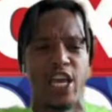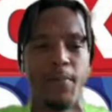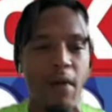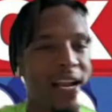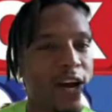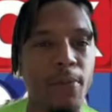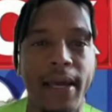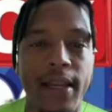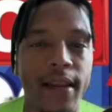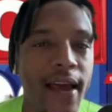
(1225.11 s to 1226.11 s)
You're probably not going to make
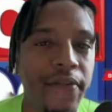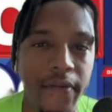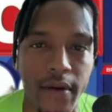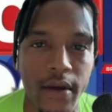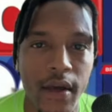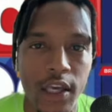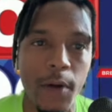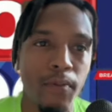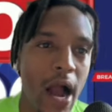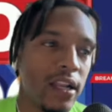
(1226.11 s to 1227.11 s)
it in life. You're
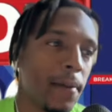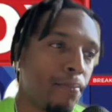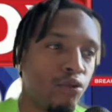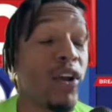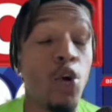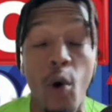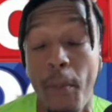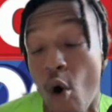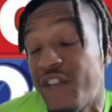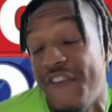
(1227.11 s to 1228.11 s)
probably a pre or
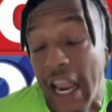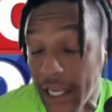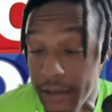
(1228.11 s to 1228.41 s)
post felon.